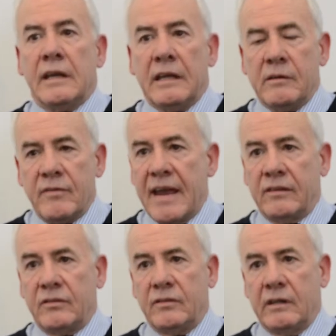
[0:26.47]

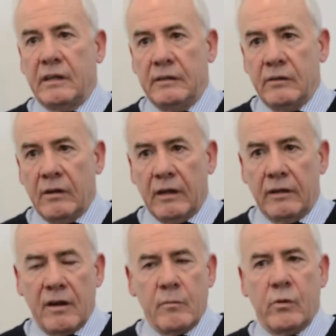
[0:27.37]
invest in
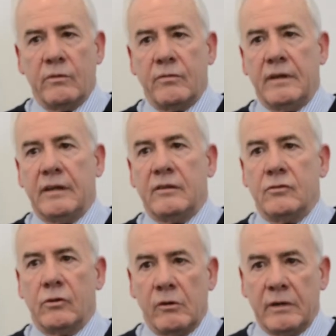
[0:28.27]
a number of
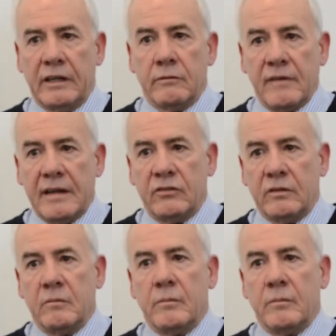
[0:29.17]
things, not only innovation,